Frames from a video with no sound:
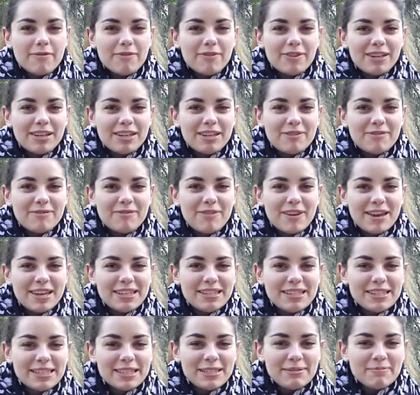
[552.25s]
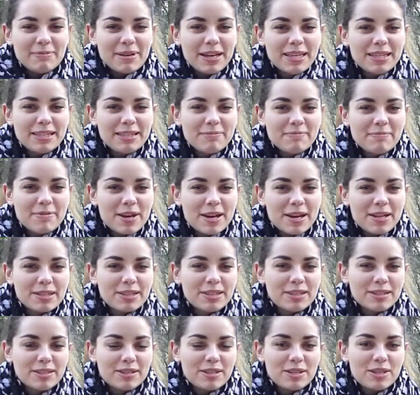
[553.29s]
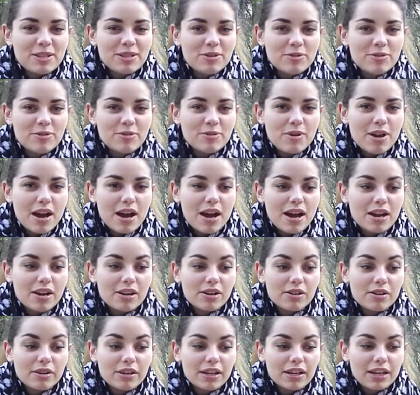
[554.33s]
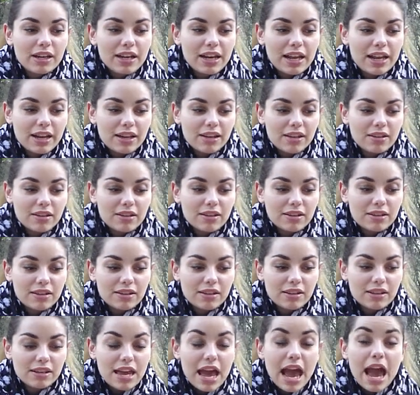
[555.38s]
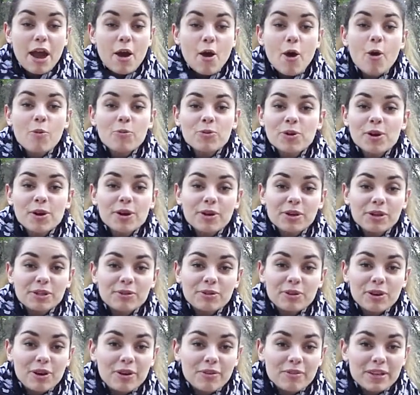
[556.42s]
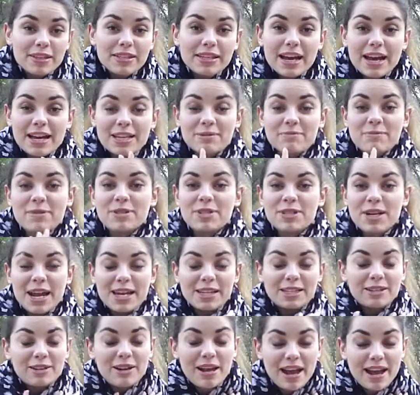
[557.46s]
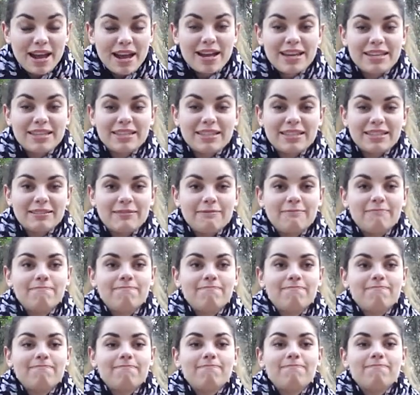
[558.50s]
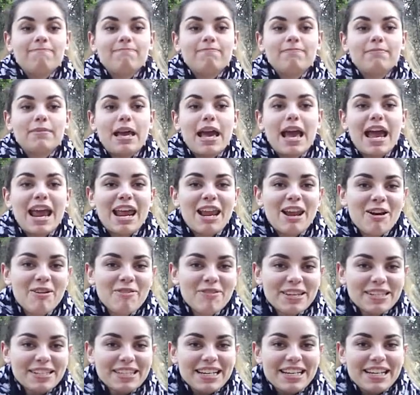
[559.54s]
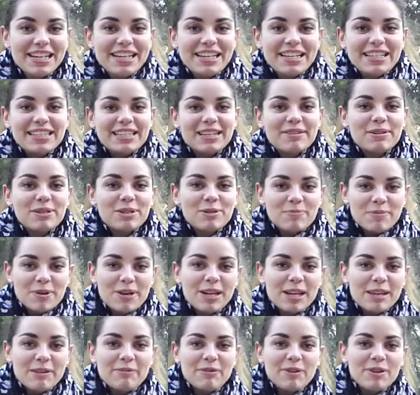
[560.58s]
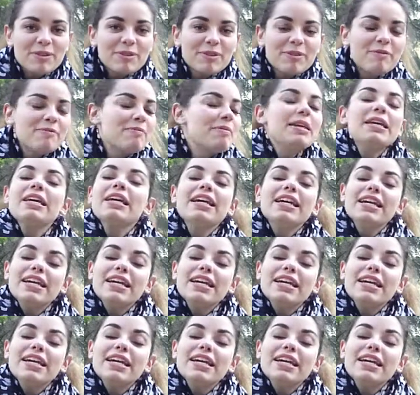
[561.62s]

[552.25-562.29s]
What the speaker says: investment, but you are going like, I hope you are going to love it as much as I love it. There was a bug in front of me,